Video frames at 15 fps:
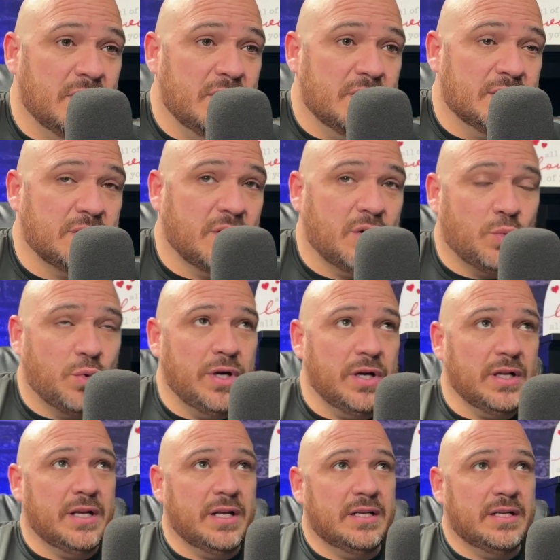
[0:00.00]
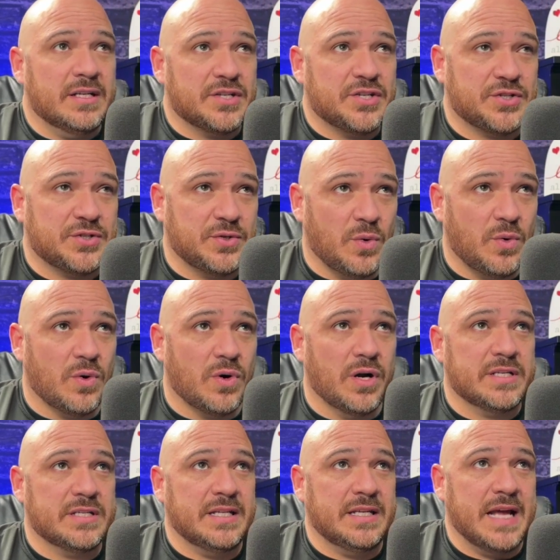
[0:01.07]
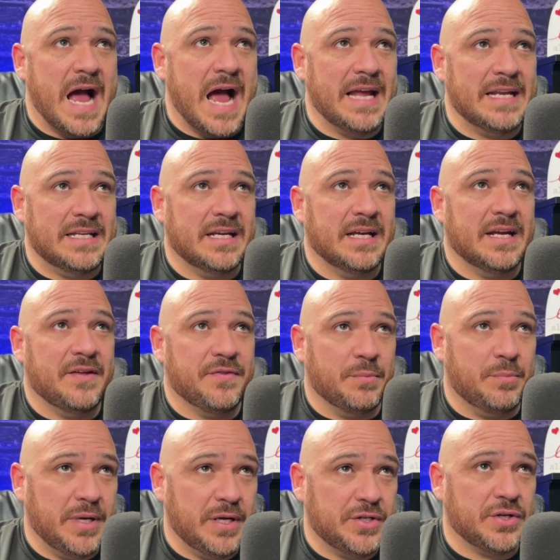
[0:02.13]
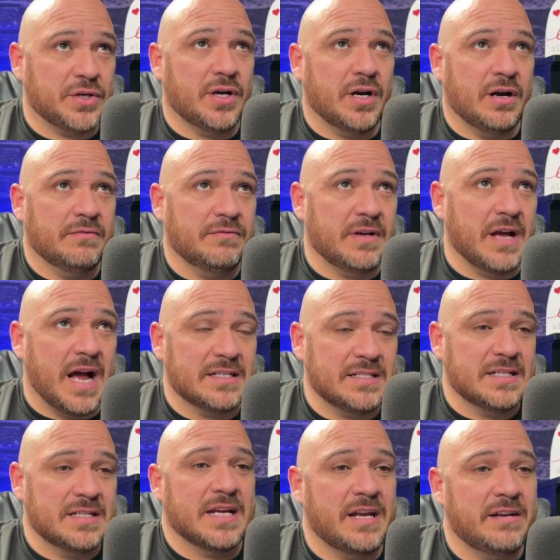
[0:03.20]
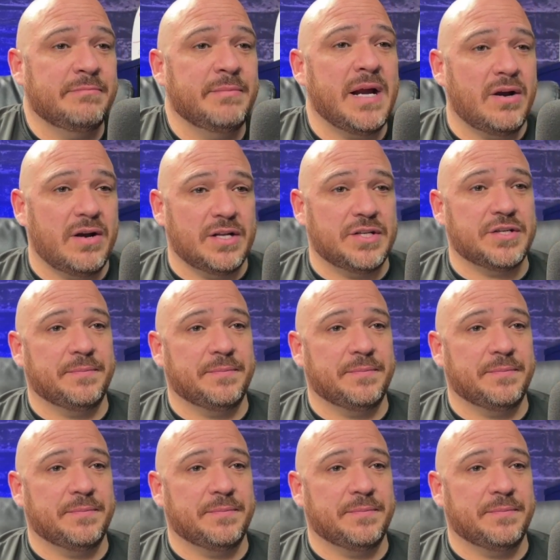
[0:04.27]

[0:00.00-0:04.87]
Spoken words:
So it really distorts the idea and the picture of God's design of marriage.